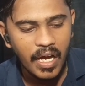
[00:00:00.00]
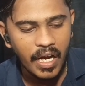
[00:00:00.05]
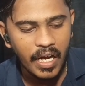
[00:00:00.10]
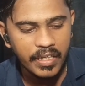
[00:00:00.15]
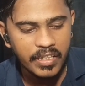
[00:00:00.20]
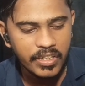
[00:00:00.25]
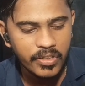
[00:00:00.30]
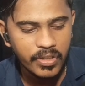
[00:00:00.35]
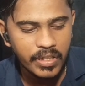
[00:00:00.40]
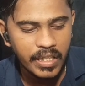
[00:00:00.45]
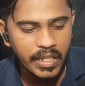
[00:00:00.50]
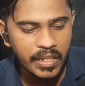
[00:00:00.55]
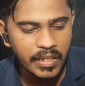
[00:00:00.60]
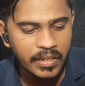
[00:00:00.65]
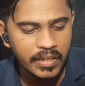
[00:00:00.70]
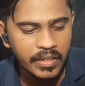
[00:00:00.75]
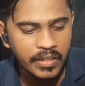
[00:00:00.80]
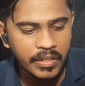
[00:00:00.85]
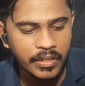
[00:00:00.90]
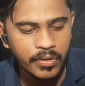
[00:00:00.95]
And you
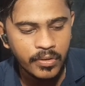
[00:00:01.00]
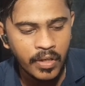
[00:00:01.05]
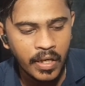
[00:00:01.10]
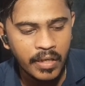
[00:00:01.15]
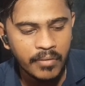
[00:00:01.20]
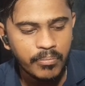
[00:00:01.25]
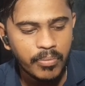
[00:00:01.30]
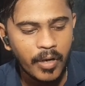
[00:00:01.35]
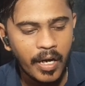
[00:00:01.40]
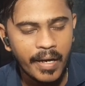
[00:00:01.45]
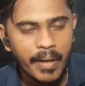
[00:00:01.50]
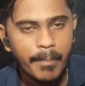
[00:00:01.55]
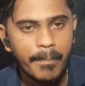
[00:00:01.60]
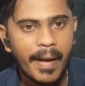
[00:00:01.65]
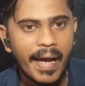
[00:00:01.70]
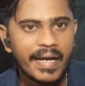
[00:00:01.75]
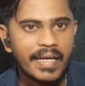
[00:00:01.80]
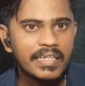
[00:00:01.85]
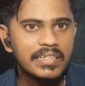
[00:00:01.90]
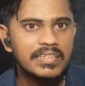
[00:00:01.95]
can give a
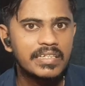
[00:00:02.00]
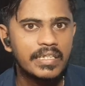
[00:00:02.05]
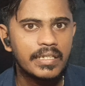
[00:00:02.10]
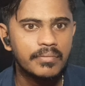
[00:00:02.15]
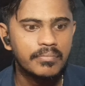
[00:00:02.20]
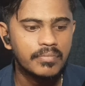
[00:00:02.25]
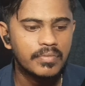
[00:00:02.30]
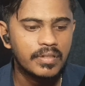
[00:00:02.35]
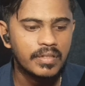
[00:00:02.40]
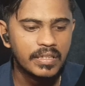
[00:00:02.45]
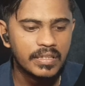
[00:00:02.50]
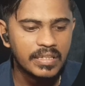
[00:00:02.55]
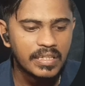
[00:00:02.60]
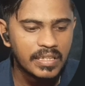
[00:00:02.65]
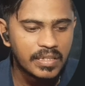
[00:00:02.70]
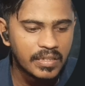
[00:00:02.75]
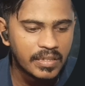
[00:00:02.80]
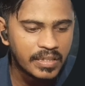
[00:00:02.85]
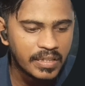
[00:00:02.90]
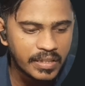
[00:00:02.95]
package name in
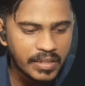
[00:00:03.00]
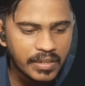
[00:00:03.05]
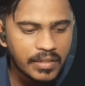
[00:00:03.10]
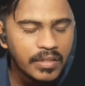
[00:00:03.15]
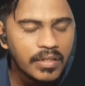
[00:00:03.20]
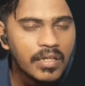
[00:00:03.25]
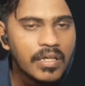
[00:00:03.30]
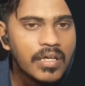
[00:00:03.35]
the here.